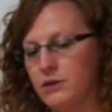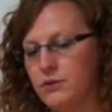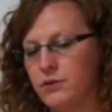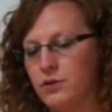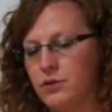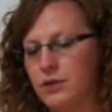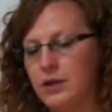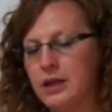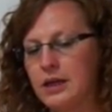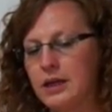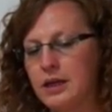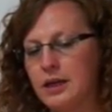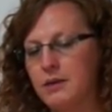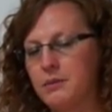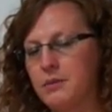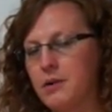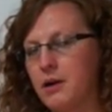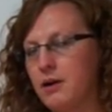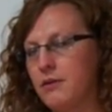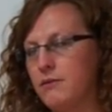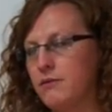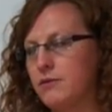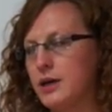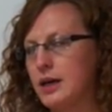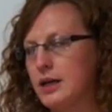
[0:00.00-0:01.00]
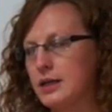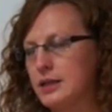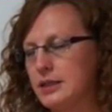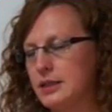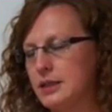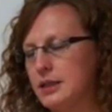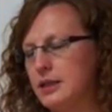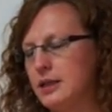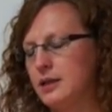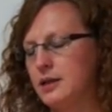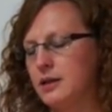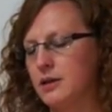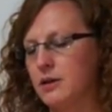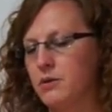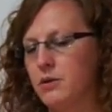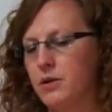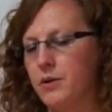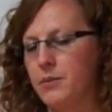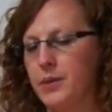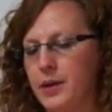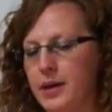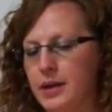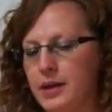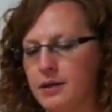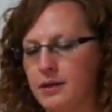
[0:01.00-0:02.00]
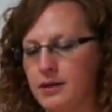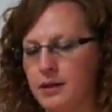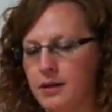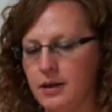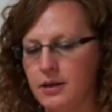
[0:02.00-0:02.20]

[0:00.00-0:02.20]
if you're thinking about investing in equipment,